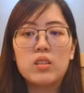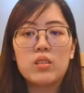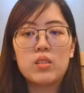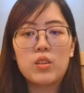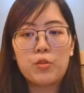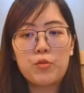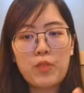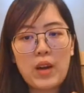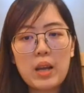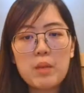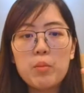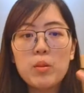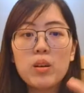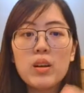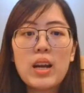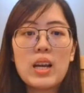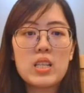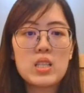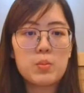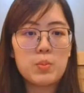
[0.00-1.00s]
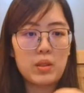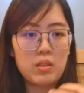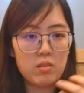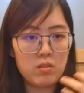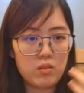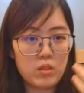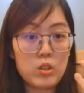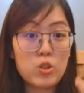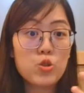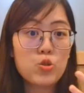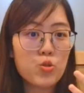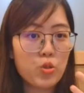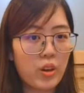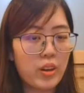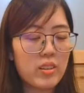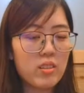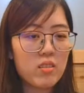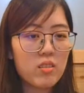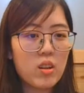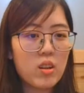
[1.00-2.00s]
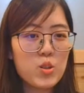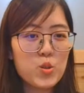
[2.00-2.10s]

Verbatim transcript: the fiber has been destroyed.